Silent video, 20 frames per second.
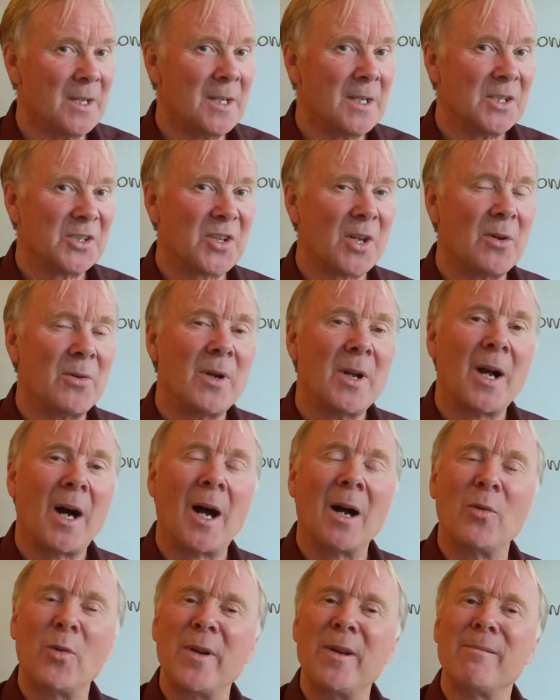So
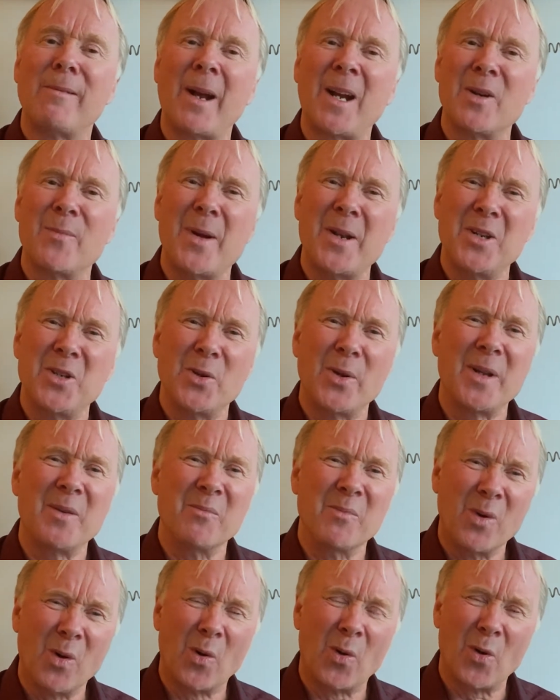I wouldn't recommend doing
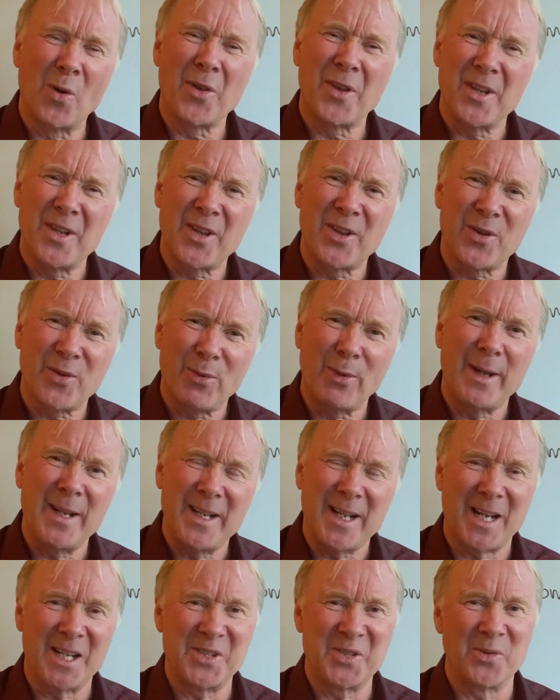more than three
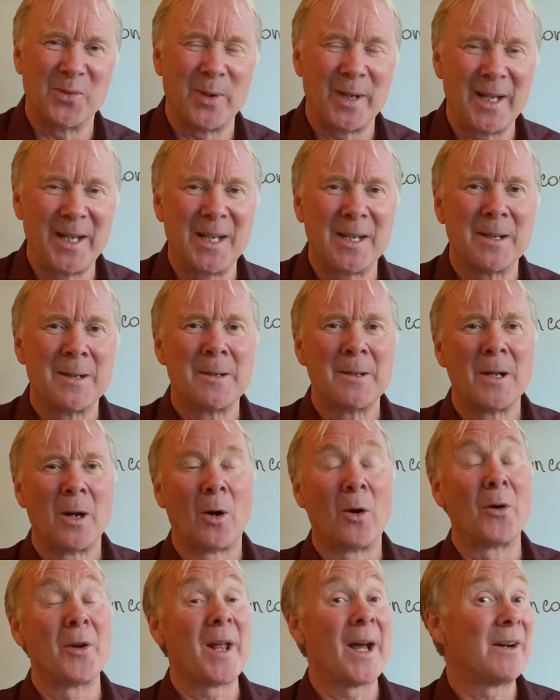days a week
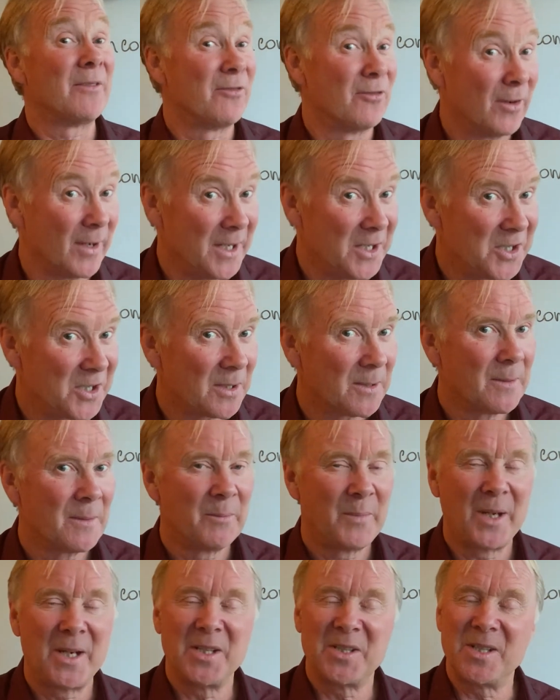on average
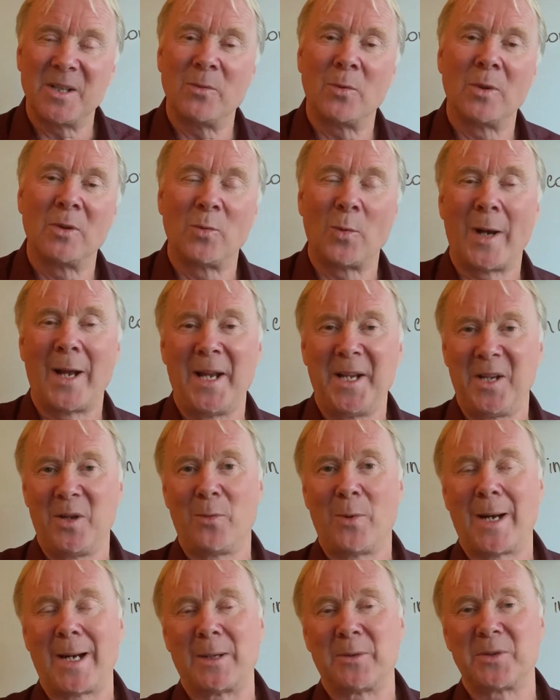because it will wear
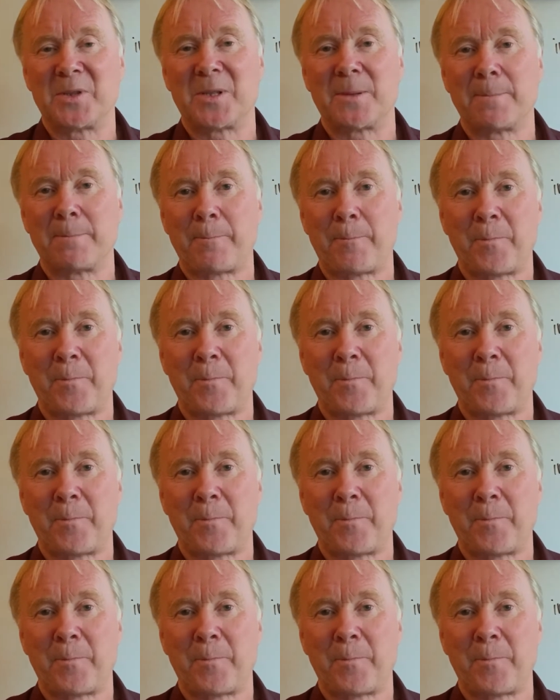you out.